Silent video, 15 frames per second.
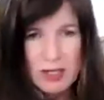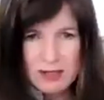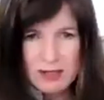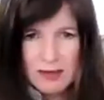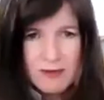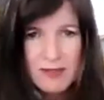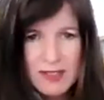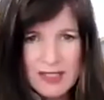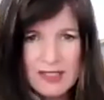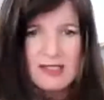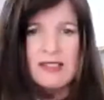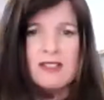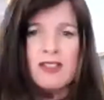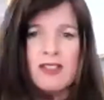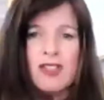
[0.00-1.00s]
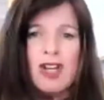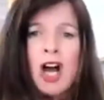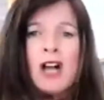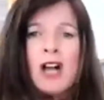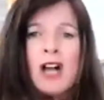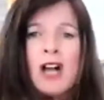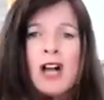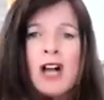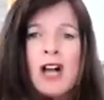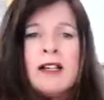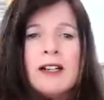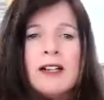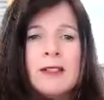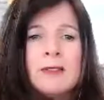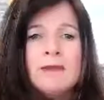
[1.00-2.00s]
quantum physicist, John
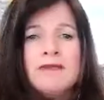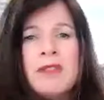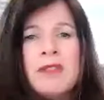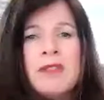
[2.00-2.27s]
Wheeler,